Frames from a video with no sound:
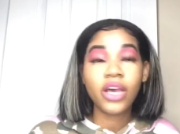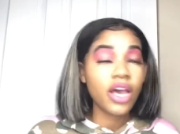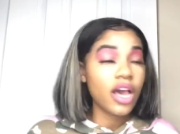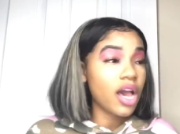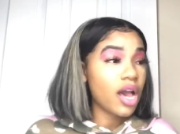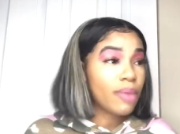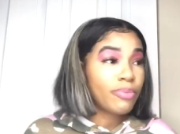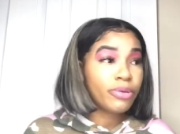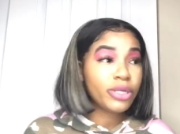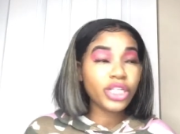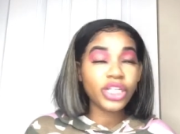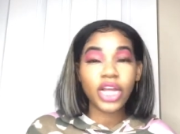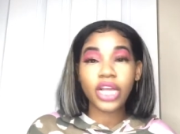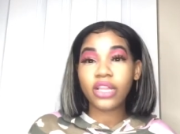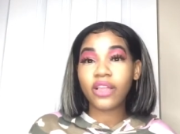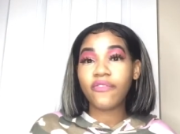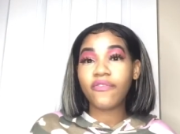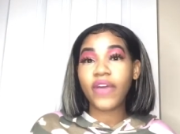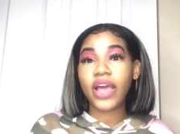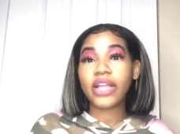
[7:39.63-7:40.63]
Appreciate
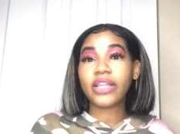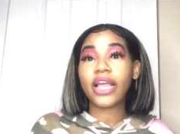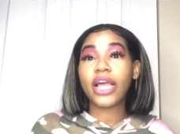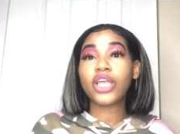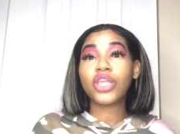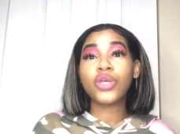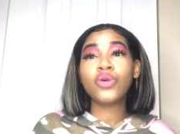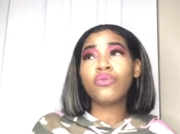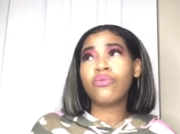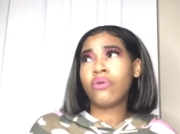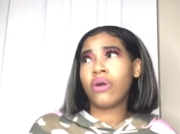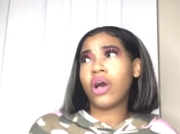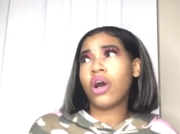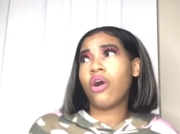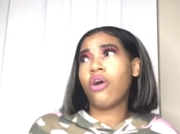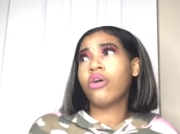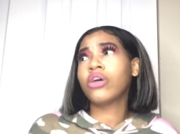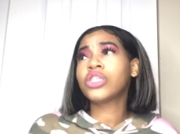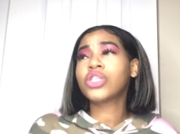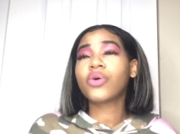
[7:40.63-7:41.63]
the fact that you
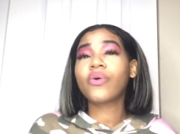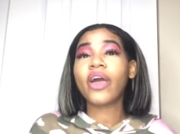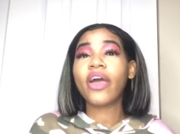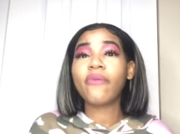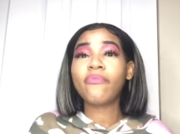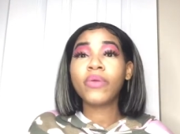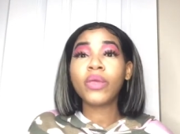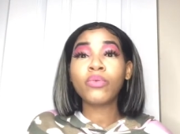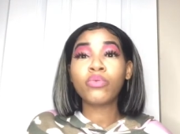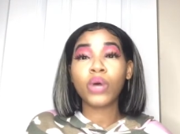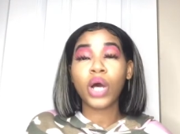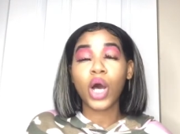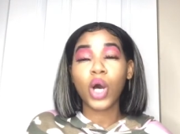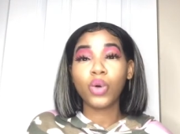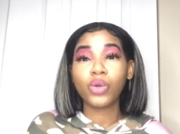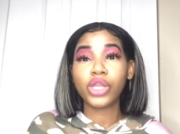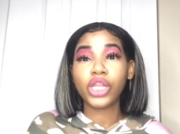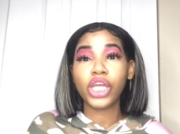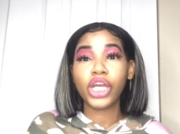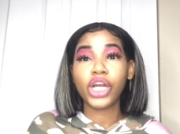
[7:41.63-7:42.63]
also have people
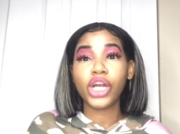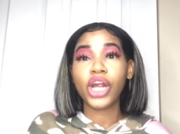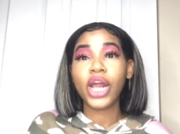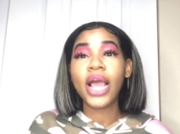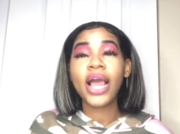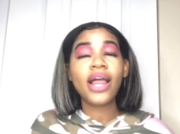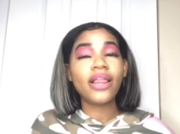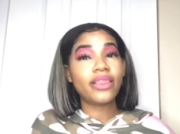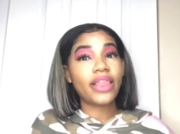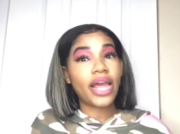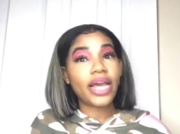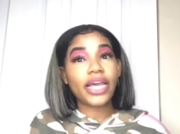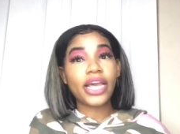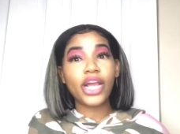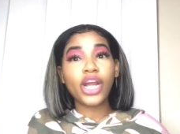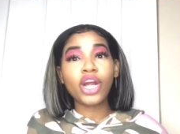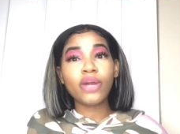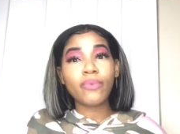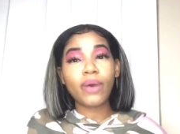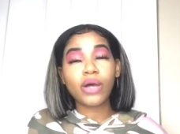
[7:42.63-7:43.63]
out there that
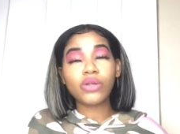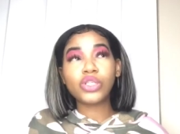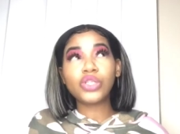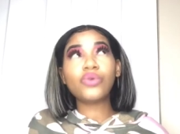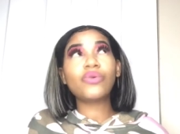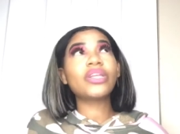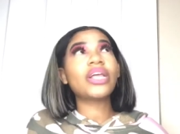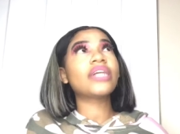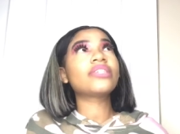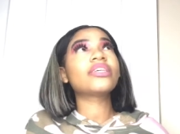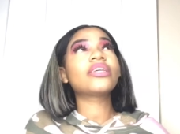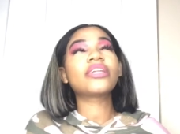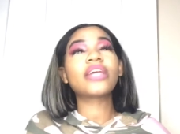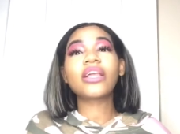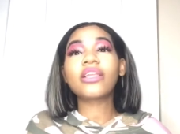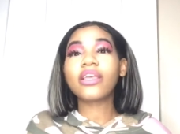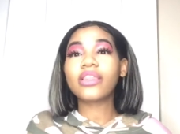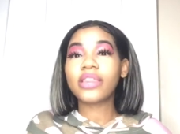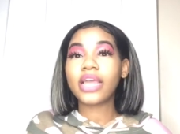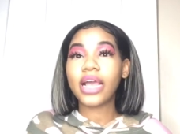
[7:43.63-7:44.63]
care about you. And that's
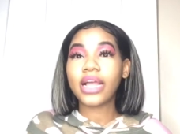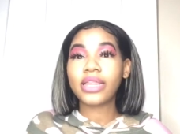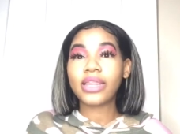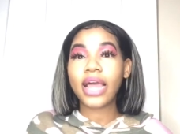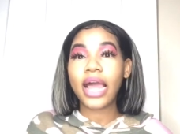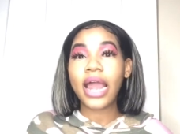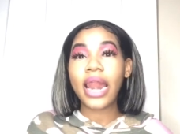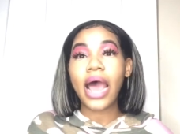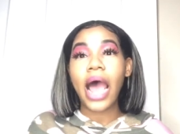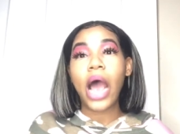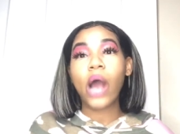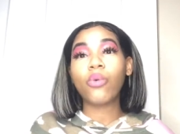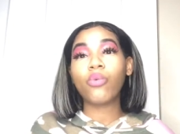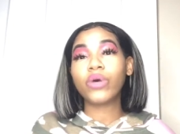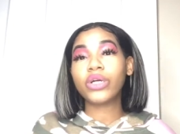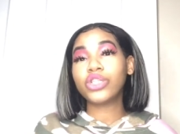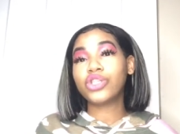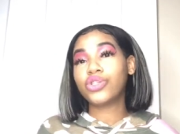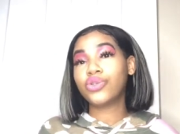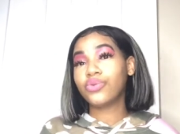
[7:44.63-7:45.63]
another thing that I
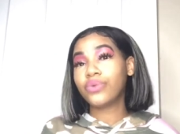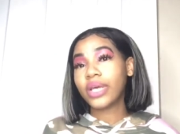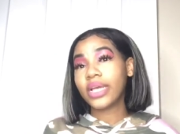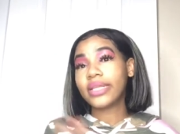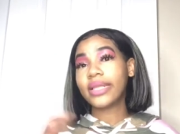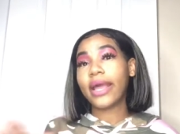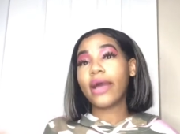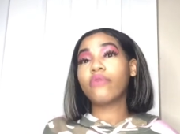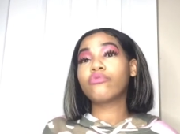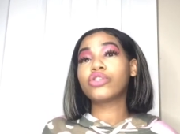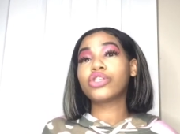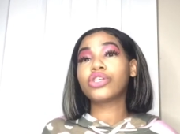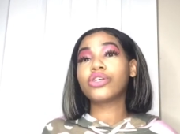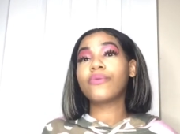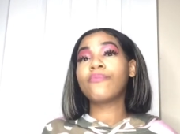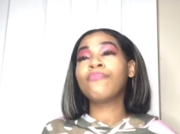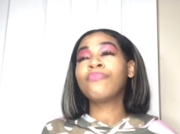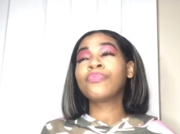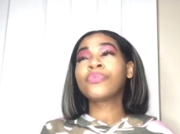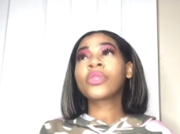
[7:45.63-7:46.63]
want to get down
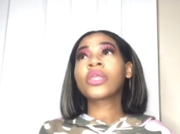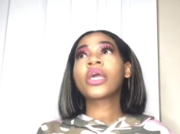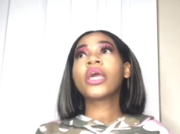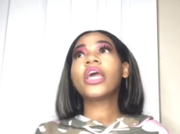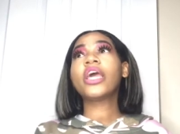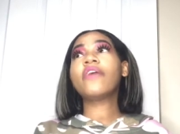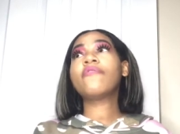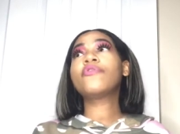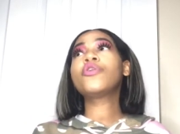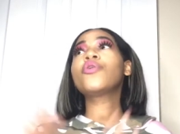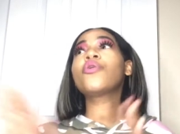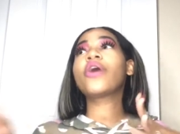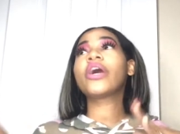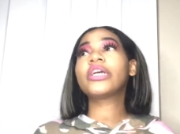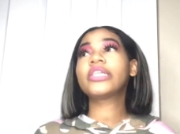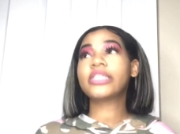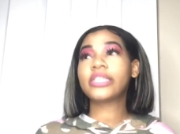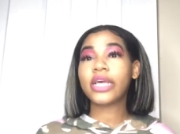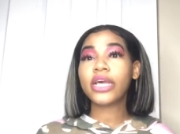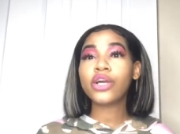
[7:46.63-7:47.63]
to. If you are
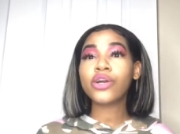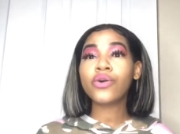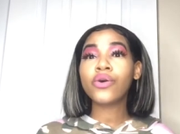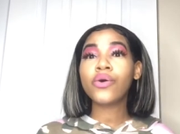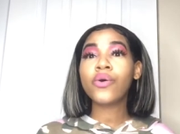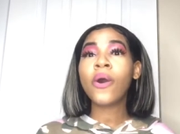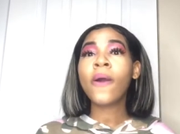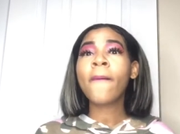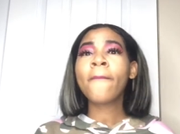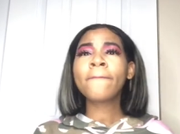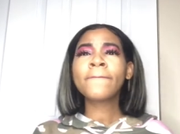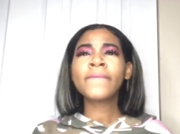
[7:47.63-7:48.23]
single,